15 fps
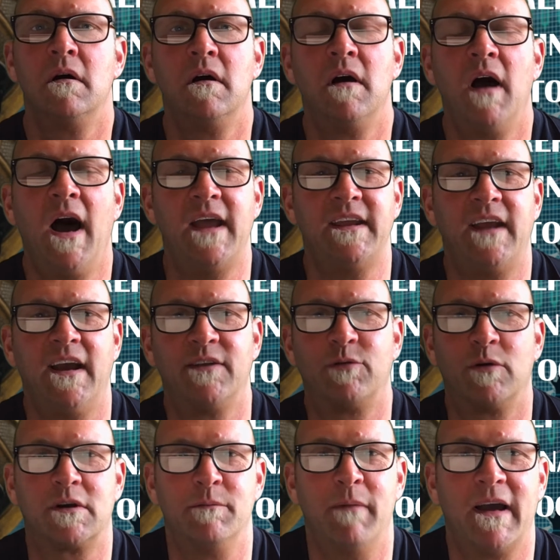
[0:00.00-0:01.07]
Hi you guys,
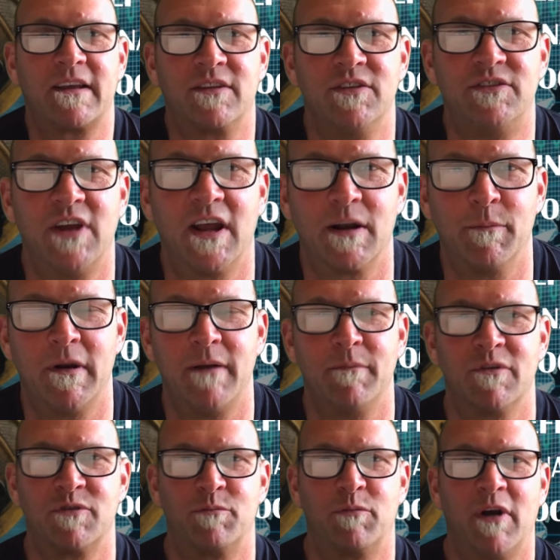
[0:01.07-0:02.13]
welcome back to the channel. My name
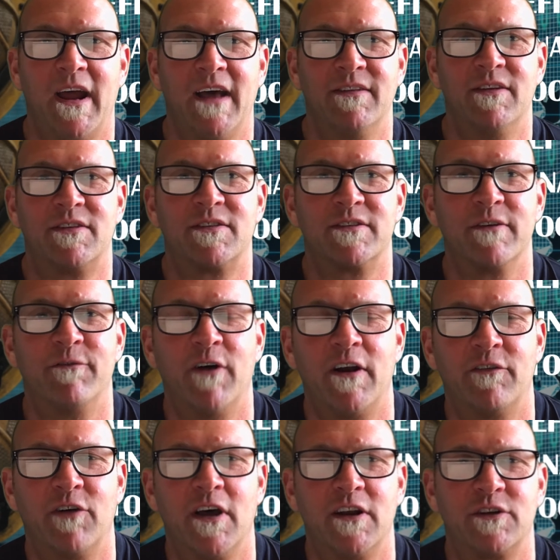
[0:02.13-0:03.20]
is Brad. This is the
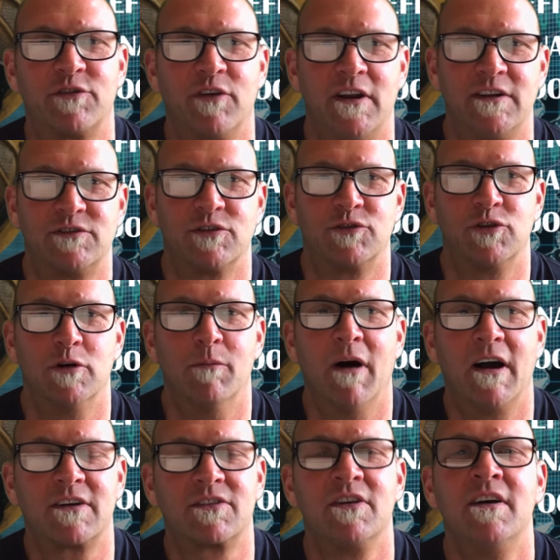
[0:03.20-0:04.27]
Firefighter's Financial
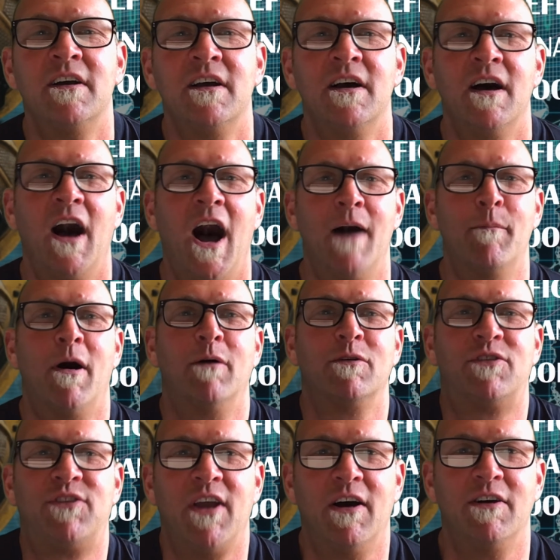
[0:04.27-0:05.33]
Toolbox. I'm always
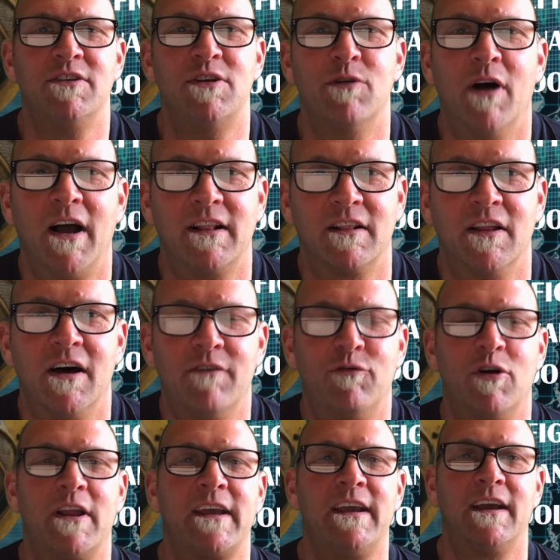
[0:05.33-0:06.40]
telling you I love when
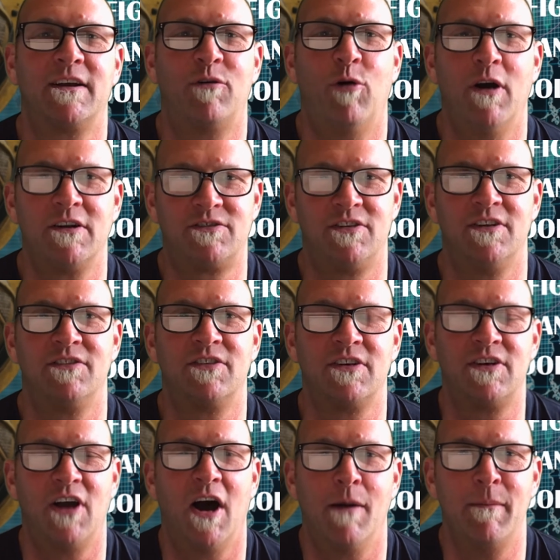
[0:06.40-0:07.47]
I get questions and
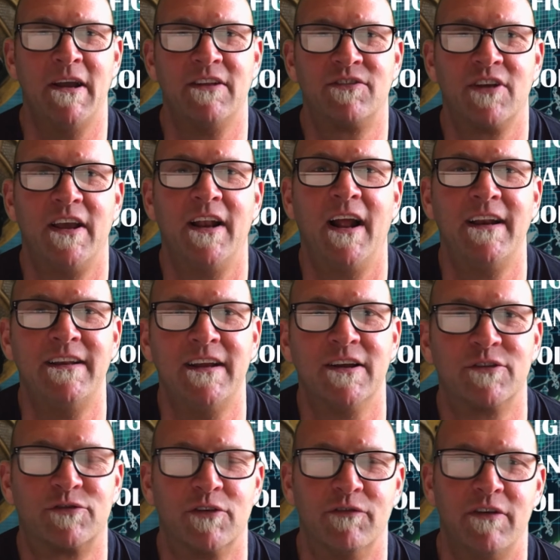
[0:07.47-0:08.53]
comments and ideas
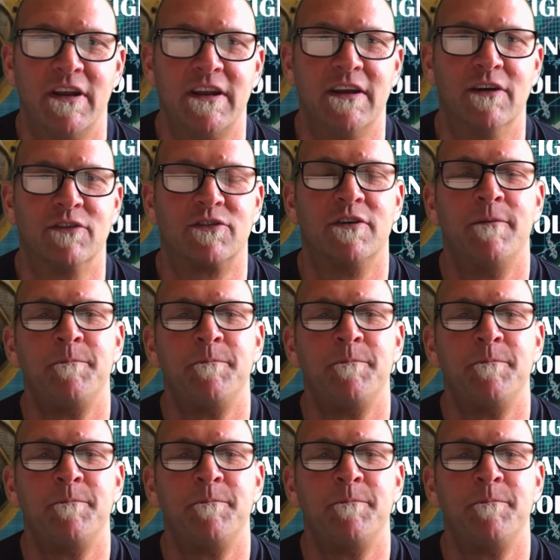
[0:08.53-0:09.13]
for videos.